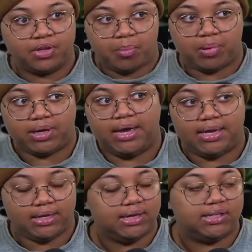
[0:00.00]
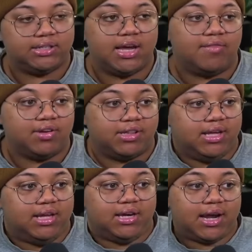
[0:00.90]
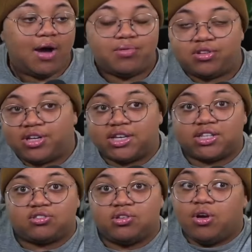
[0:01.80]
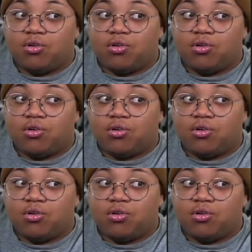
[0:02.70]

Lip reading: play into everything and how he's gonna get this